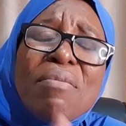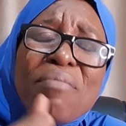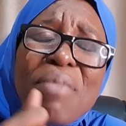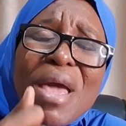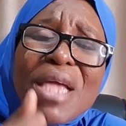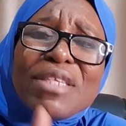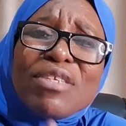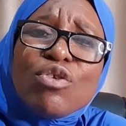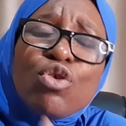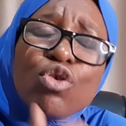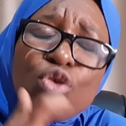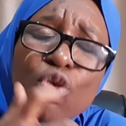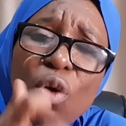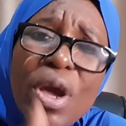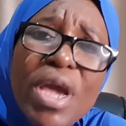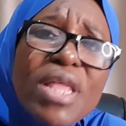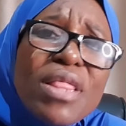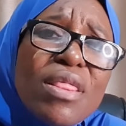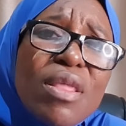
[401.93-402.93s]
but
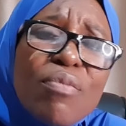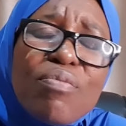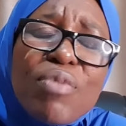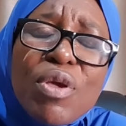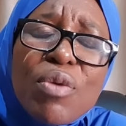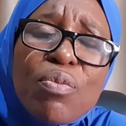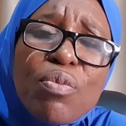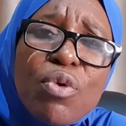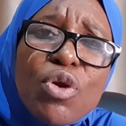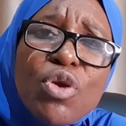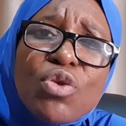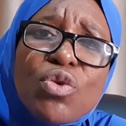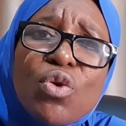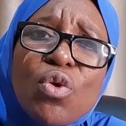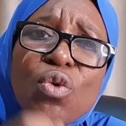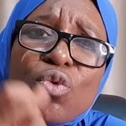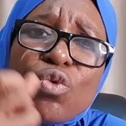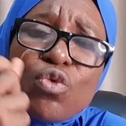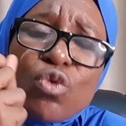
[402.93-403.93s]
growing the people you
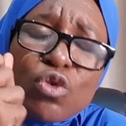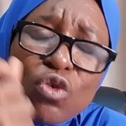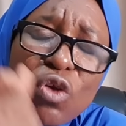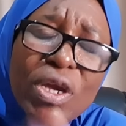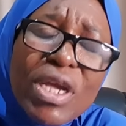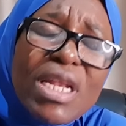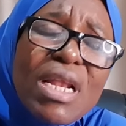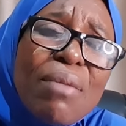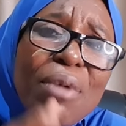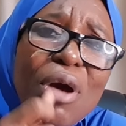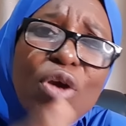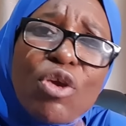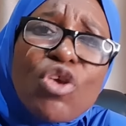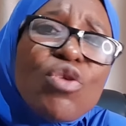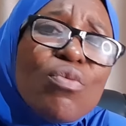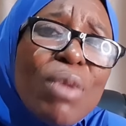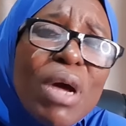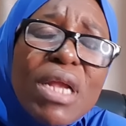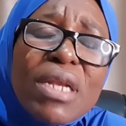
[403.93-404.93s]
know you're talking about
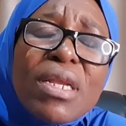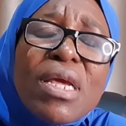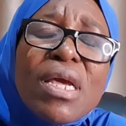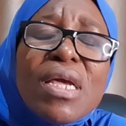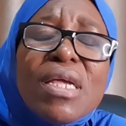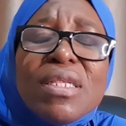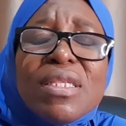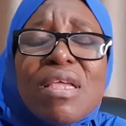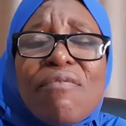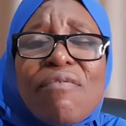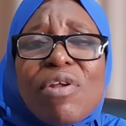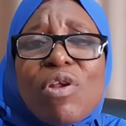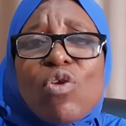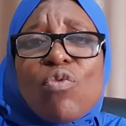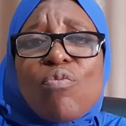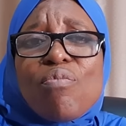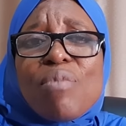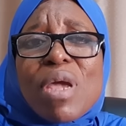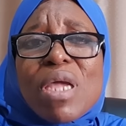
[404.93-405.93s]
human
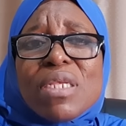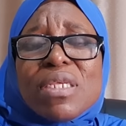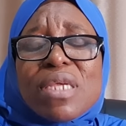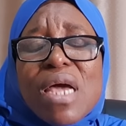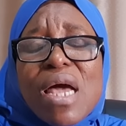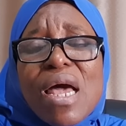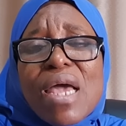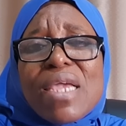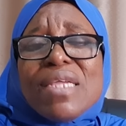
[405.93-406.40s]
development uh,